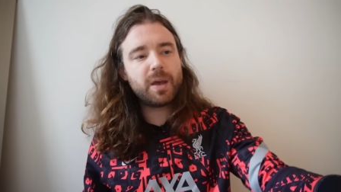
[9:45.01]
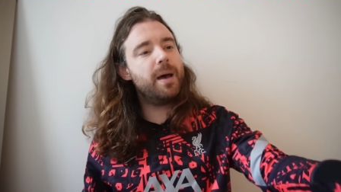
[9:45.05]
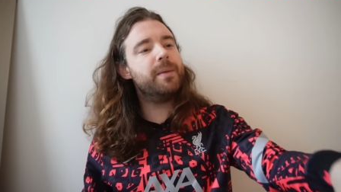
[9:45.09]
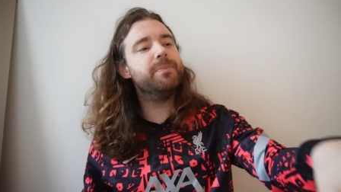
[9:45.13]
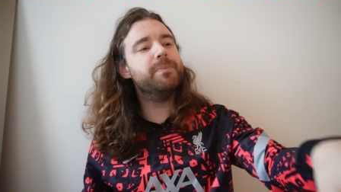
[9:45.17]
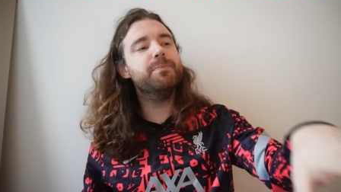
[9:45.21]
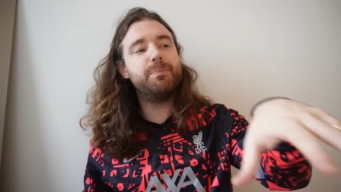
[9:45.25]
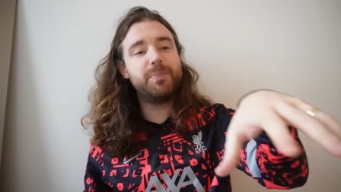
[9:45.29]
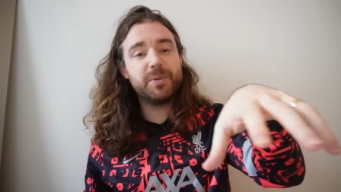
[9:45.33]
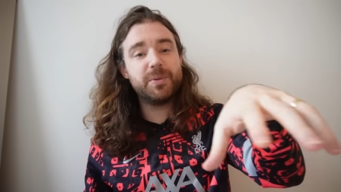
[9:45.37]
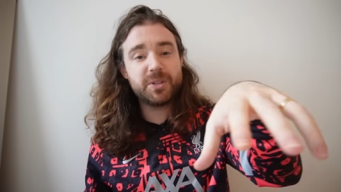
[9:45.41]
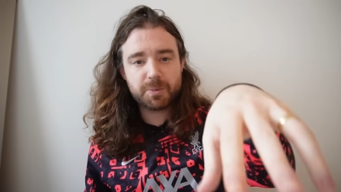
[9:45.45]

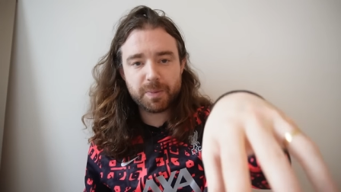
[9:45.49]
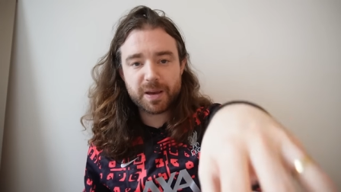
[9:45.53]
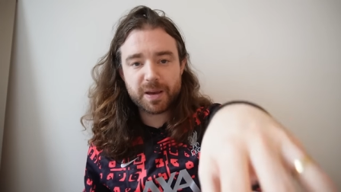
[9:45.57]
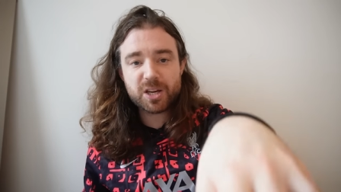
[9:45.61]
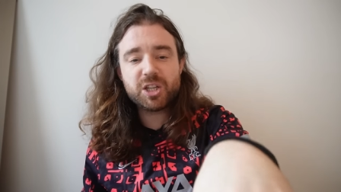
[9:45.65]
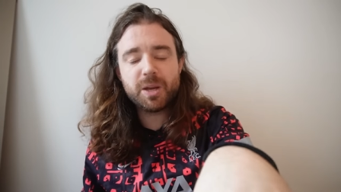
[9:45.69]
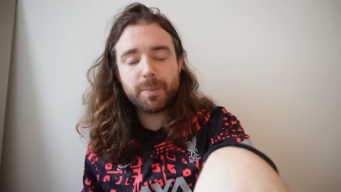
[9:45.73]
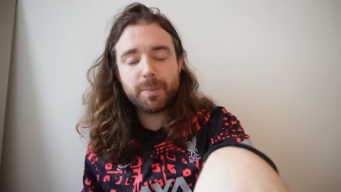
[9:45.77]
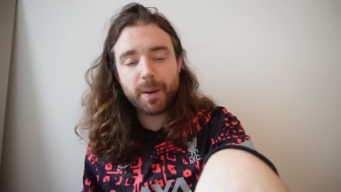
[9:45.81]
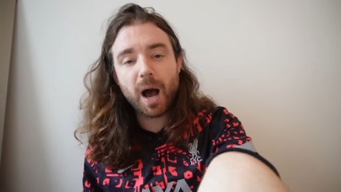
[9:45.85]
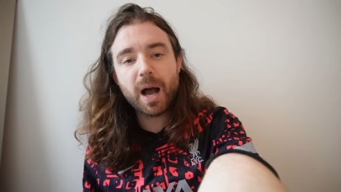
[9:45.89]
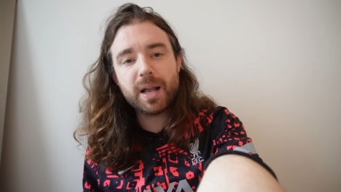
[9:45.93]
and
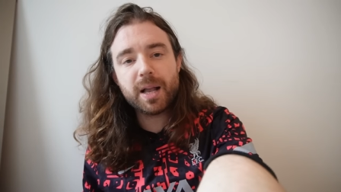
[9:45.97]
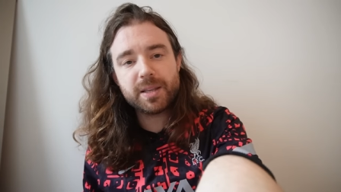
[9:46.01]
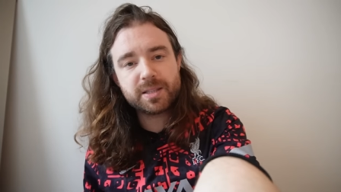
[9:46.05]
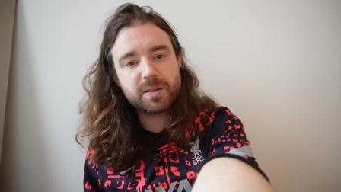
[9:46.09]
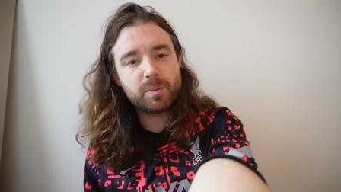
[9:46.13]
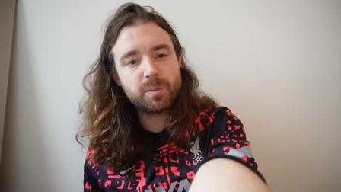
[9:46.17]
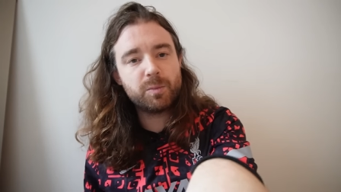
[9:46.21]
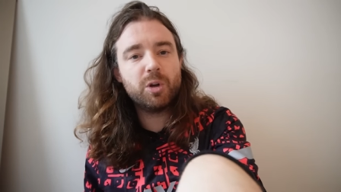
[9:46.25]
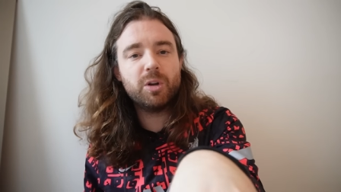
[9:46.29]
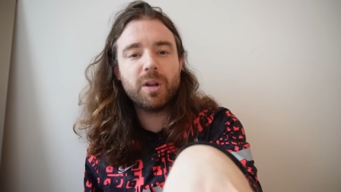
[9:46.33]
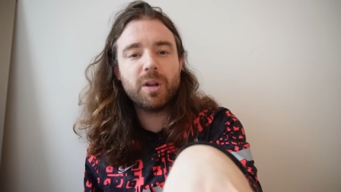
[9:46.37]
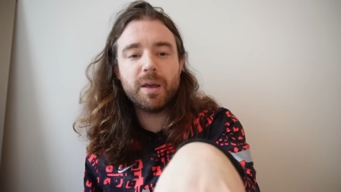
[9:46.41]
especially behind
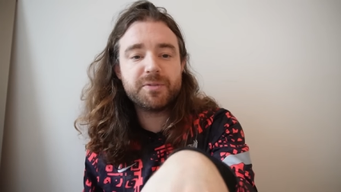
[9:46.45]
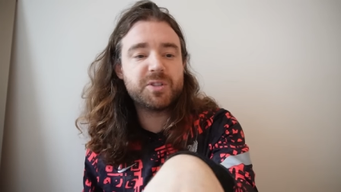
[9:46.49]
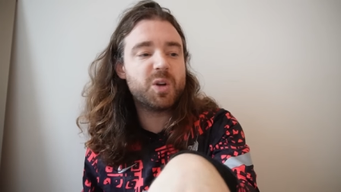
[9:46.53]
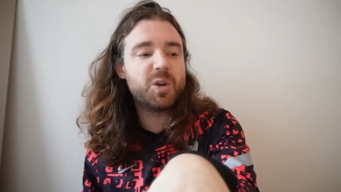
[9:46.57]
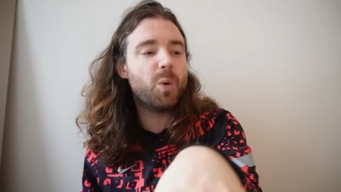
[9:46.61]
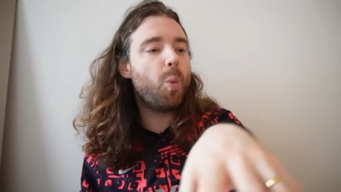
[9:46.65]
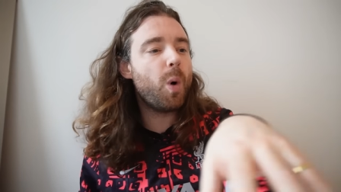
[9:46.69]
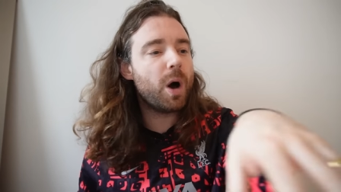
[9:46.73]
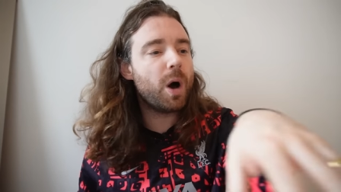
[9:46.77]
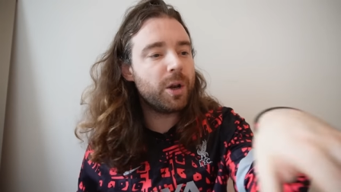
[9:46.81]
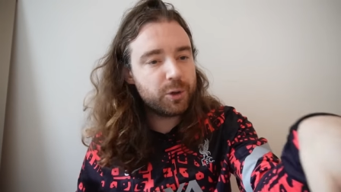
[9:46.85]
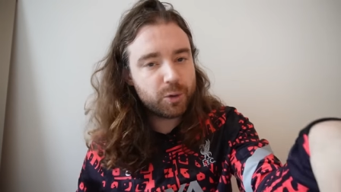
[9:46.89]
someone who loves to
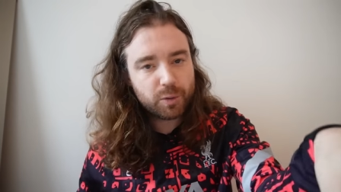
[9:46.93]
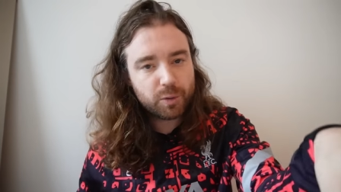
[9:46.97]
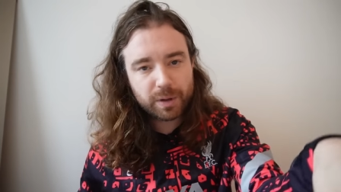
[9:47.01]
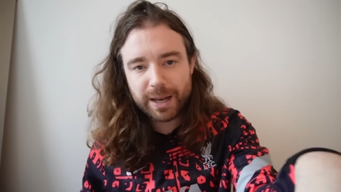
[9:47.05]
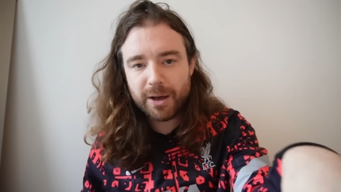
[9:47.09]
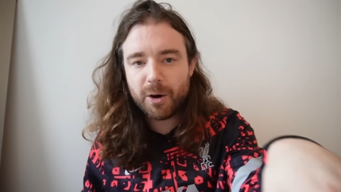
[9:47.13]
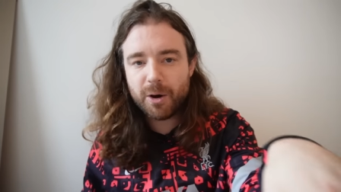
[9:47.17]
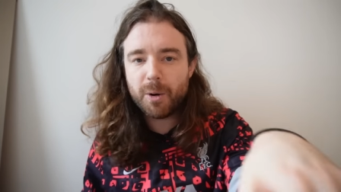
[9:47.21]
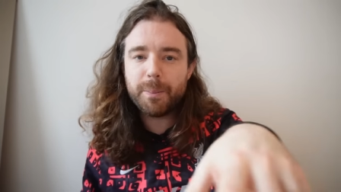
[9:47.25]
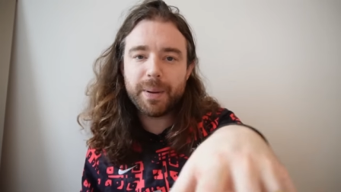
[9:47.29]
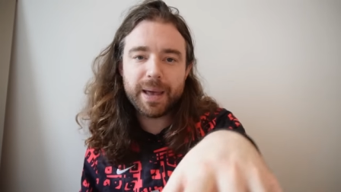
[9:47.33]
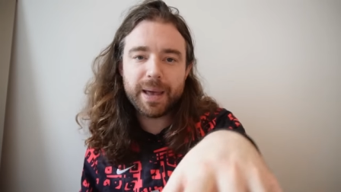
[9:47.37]
wander a
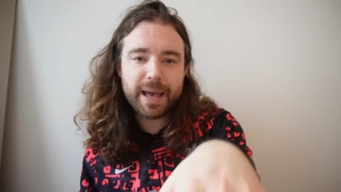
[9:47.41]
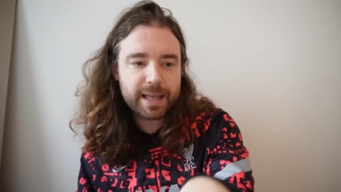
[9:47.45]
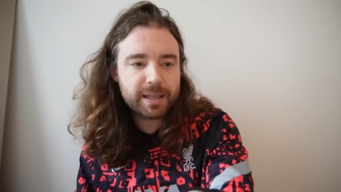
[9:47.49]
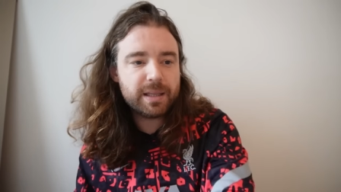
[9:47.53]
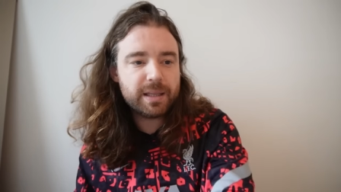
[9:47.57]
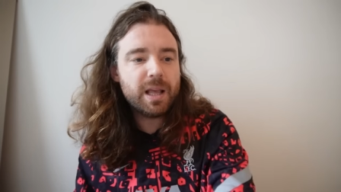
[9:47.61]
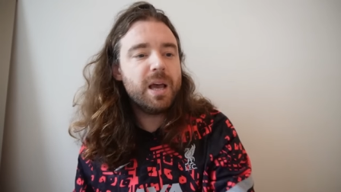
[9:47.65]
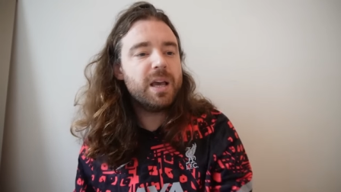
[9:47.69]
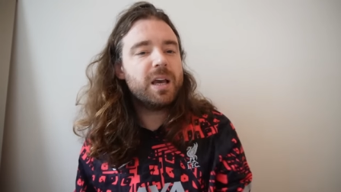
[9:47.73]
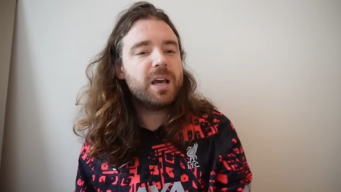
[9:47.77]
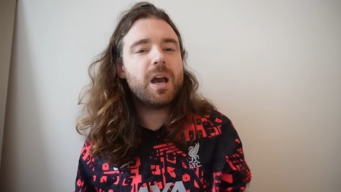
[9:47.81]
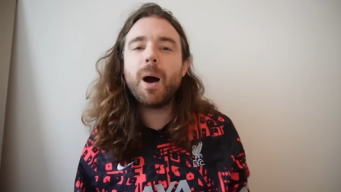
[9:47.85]
little bit,
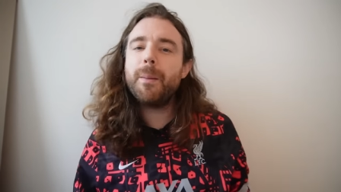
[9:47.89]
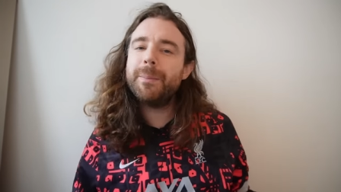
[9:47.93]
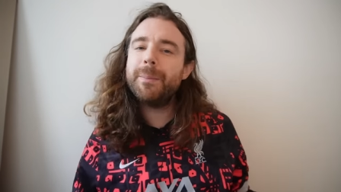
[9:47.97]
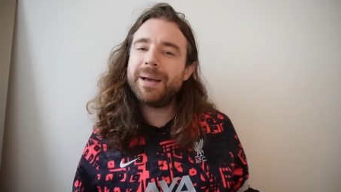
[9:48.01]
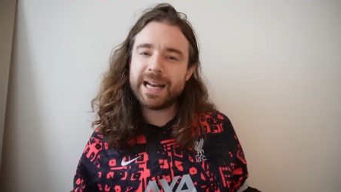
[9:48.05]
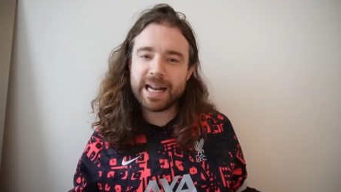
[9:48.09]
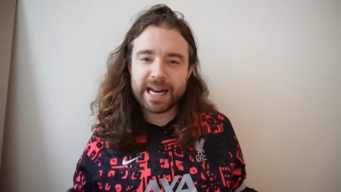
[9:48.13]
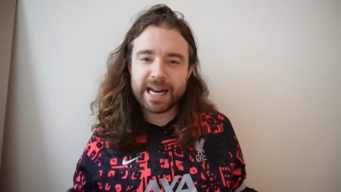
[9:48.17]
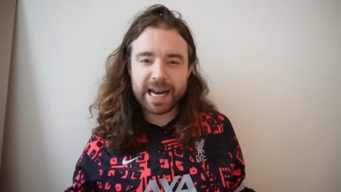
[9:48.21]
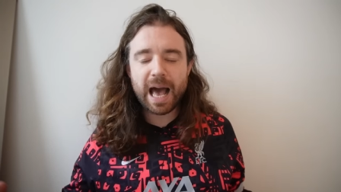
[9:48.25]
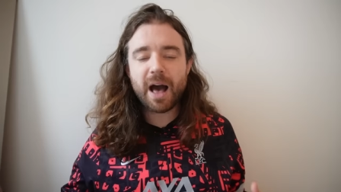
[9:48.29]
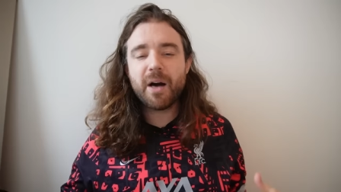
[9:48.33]
come
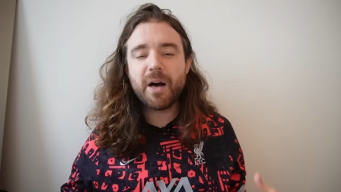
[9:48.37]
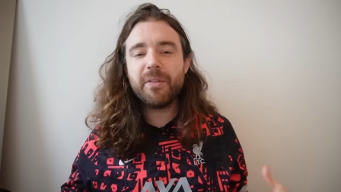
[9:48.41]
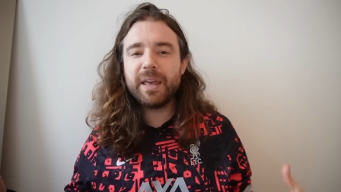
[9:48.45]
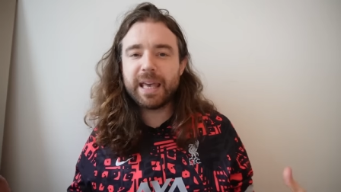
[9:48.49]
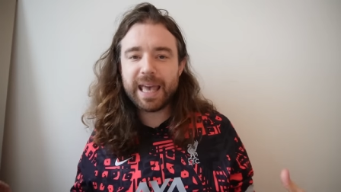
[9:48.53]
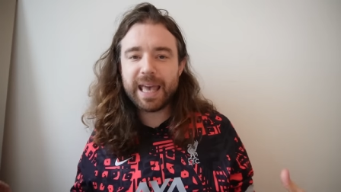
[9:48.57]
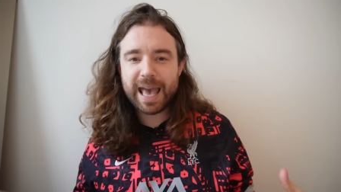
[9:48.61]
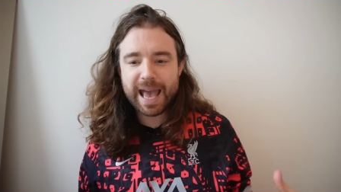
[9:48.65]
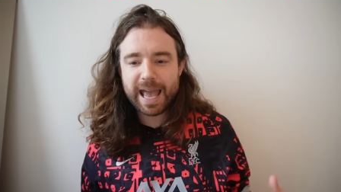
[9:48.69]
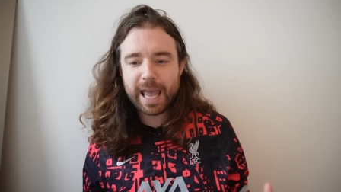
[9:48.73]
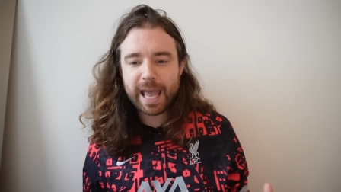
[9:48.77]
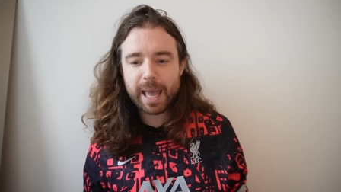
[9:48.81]
in and out of the
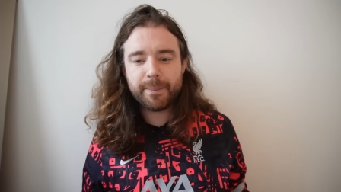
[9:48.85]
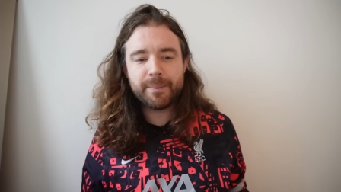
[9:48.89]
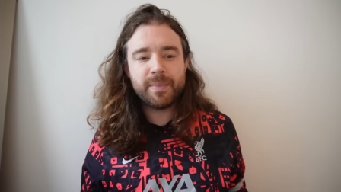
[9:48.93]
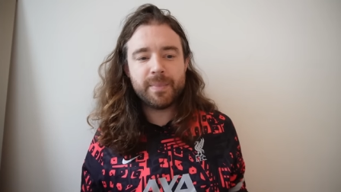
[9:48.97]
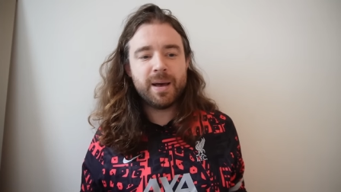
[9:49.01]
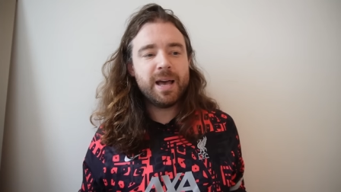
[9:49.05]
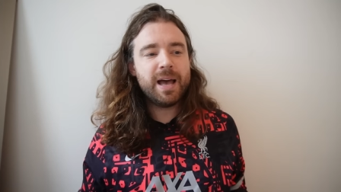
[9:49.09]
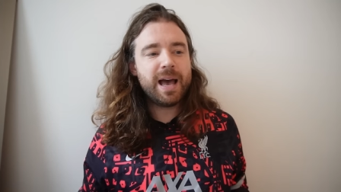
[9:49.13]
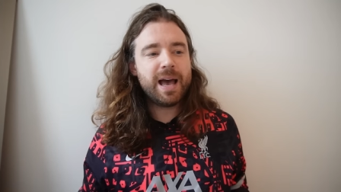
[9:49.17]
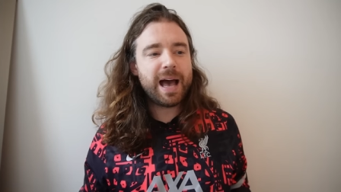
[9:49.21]
game,